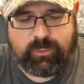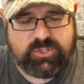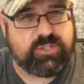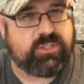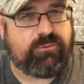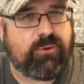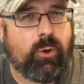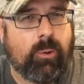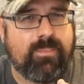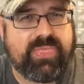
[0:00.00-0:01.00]
which is the
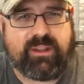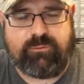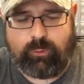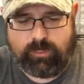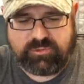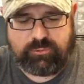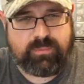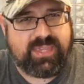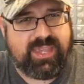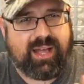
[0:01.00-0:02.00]
foam that forms
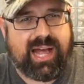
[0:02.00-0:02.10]
from the uh,